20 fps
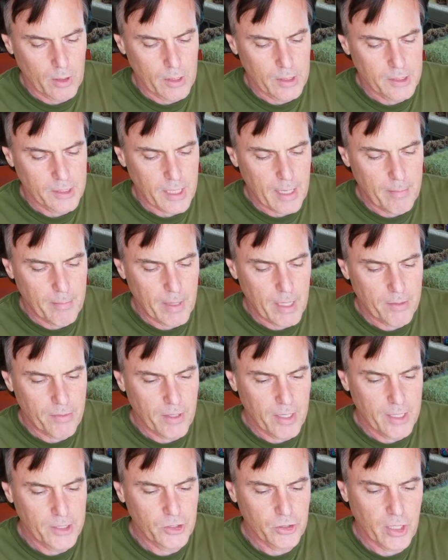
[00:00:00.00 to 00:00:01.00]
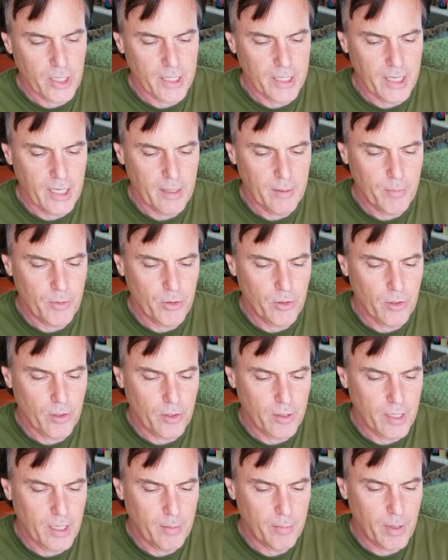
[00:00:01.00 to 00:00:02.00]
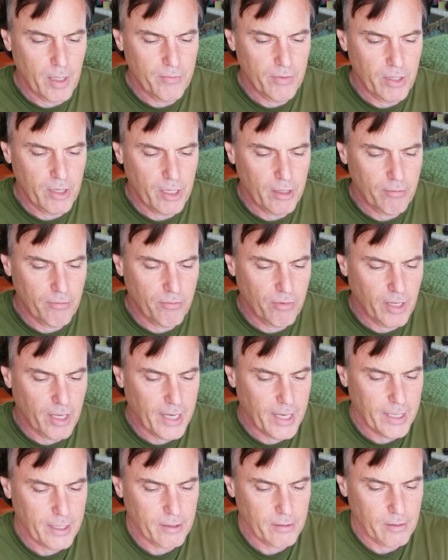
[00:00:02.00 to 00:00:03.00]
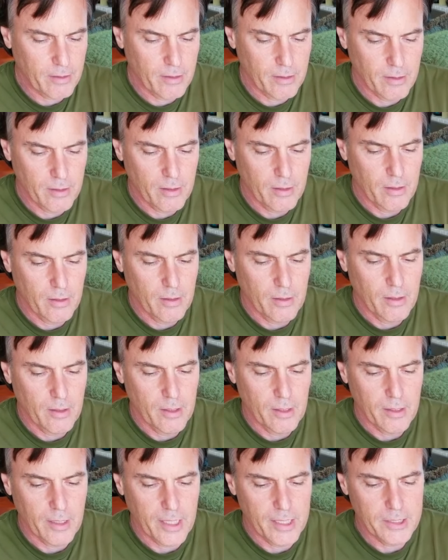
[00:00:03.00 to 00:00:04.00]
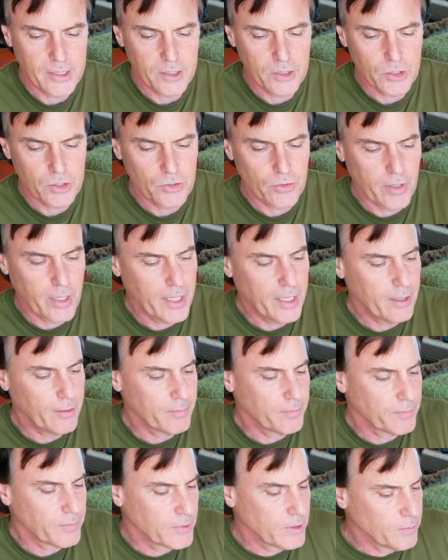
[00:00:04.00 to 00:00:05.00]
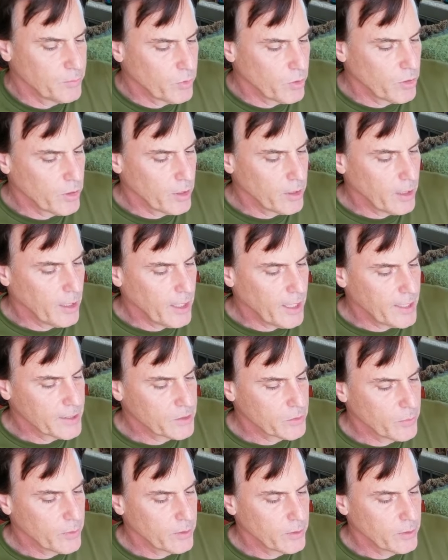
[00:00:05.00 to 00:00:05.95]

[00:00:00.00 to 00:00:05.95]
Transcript: Same method. Try to keep everything flat, nice and straight. Put it on the last one.